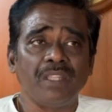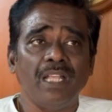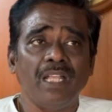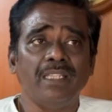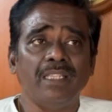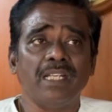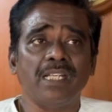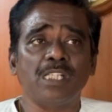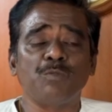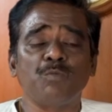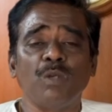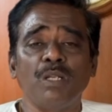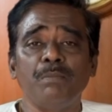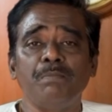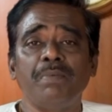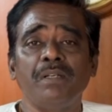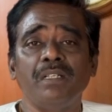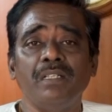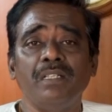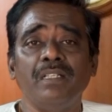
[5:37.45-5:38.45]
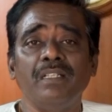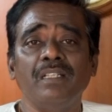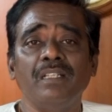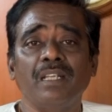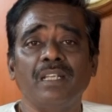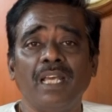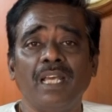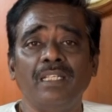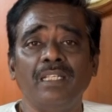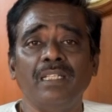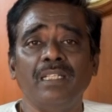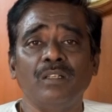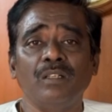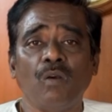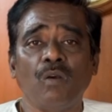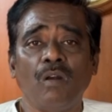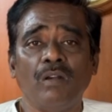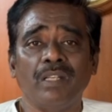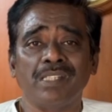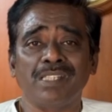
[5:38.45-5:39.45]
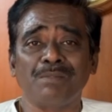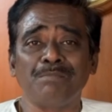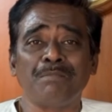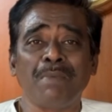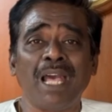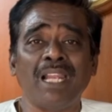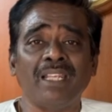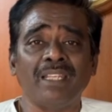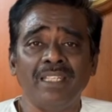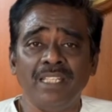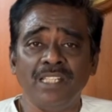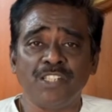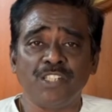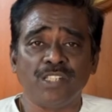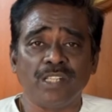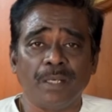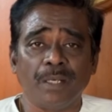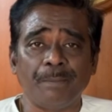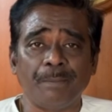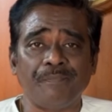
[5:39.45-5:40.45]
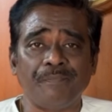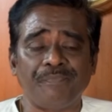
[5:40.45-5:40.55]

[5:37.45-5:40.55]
there is one particular island called as Melanesia.